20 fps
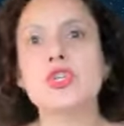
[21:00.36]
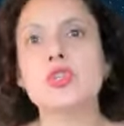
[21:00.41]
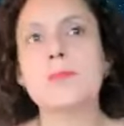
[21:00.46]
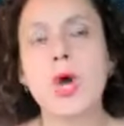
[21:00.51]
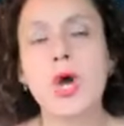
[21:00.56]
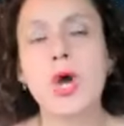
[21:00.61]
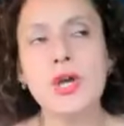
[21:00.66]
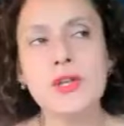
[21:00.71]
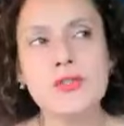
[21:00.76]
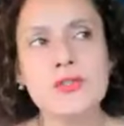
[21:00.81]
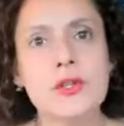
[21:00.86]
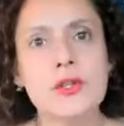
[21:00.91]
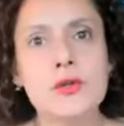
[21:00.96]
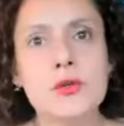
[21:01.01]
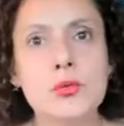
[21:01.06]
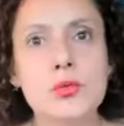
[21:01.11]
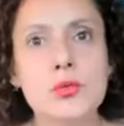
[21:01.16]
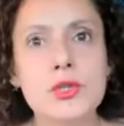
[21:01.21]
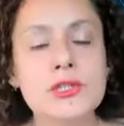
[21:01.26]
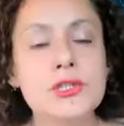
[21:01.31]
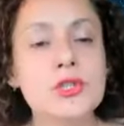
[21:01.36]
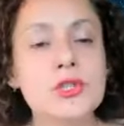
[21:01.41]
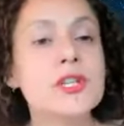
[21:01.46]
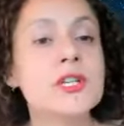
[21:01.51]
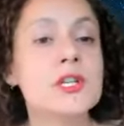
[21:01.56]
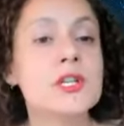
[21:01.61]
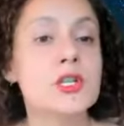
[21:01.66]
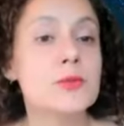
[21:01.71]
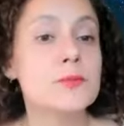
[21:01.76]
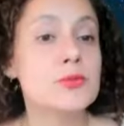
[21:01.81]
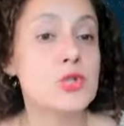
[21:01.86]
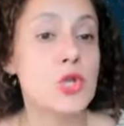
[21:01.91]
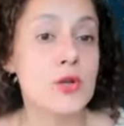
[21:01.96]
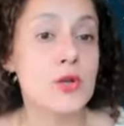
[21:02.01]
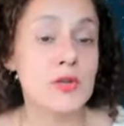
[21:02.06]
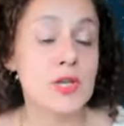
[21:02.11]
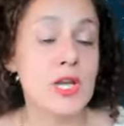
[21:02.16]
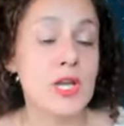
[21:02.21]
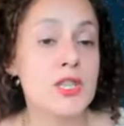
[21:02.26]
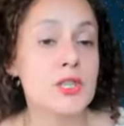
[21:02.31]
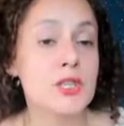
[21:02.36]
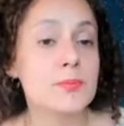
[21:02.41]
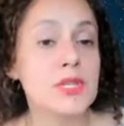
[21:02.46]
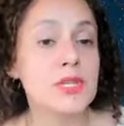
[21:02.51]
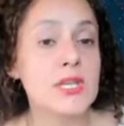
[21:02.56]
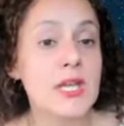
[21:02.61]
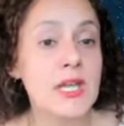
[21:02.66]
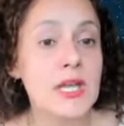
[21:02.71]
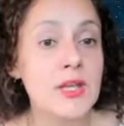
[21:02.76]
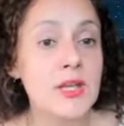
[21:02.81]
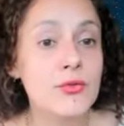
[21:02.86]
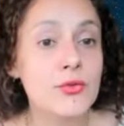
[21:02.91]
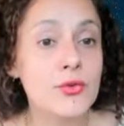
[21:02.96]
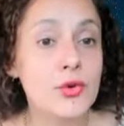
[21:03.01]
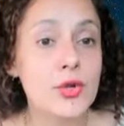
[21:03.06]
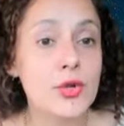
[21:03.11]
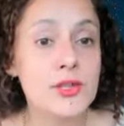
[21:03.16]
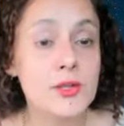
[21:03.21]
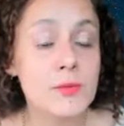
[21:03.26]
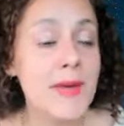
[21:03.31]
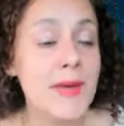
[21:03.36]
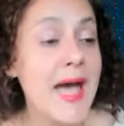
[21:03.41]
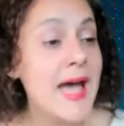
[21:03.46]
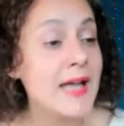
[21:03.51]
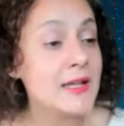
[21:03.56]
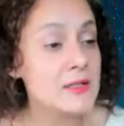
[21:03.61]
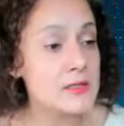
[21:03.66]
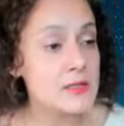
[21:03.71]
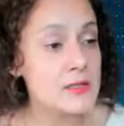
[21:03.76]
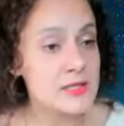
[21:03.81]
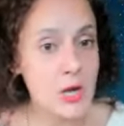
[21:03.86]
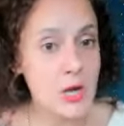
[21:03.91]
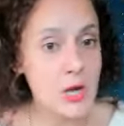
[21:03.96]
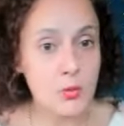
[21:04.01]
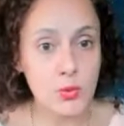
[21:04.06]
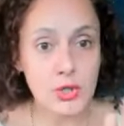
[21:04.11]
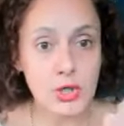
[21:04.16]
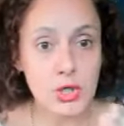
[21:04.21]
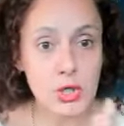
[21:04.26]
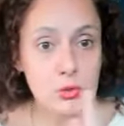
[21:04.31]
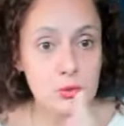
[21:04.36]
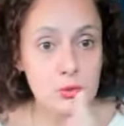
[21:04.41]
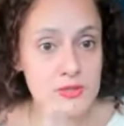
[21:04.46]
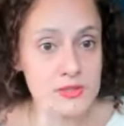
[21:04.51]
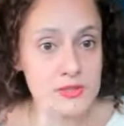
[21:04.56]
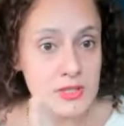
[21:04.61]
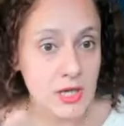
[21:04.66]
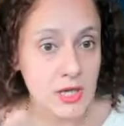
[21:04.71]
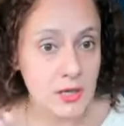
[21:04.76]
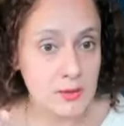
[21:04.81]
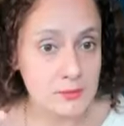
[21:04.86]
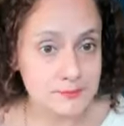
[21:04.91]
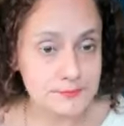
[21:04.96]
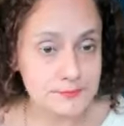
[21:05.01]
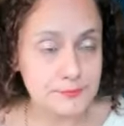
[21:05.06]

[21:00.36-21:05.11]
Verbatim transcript: the person, we're looking and observing at the behavior and mm the patterns that we're noticing.